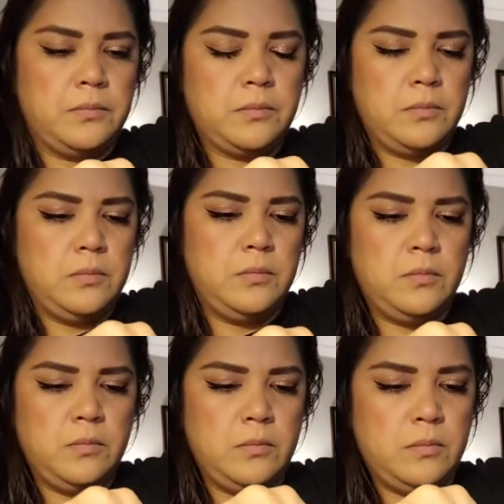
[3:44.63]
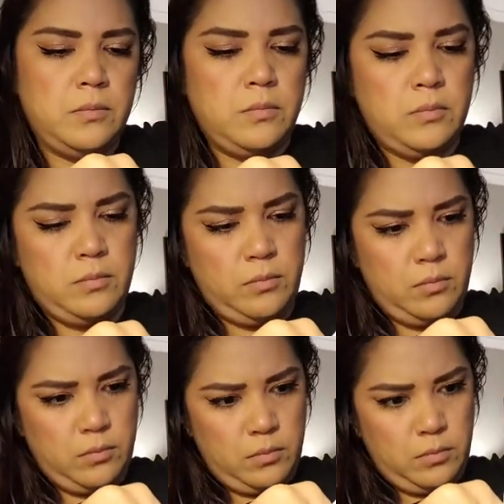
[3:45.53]

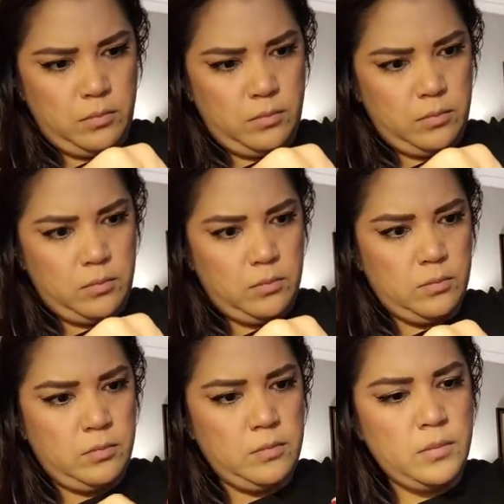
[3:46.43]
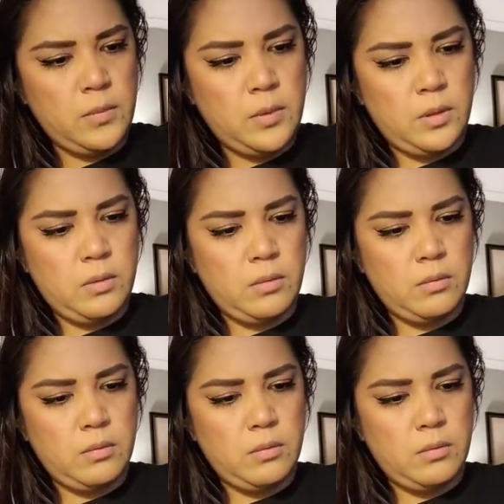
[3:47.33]
(no one is talking)